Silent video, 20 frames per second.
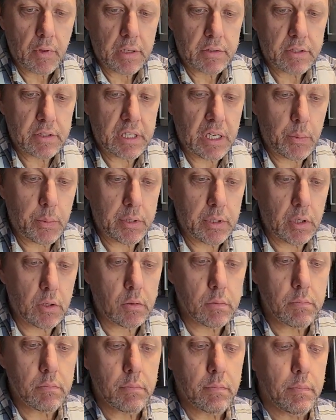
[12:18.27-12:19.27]
So there we
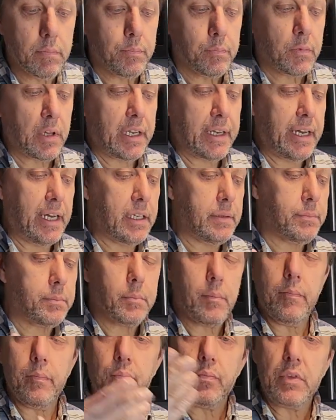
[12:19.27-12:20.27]
go. Again,
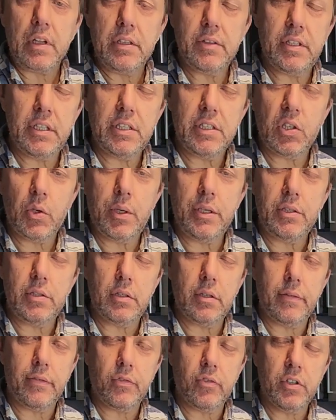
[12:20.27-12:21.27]
these go into
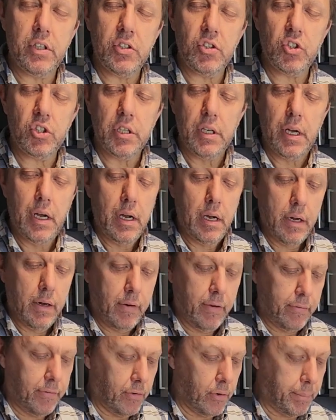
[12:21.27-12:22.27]
the fridge
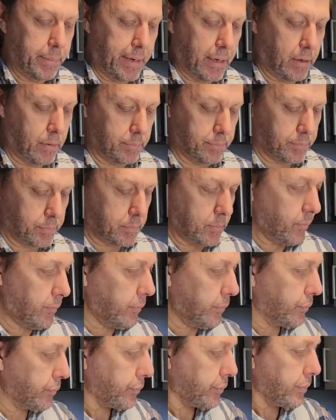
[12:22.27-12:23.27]
for about
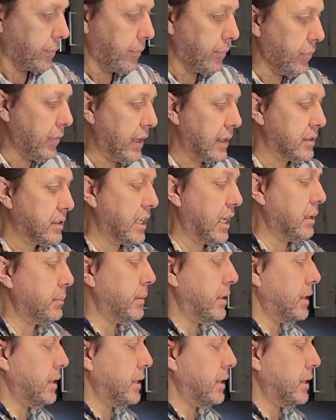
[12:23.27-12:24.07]
10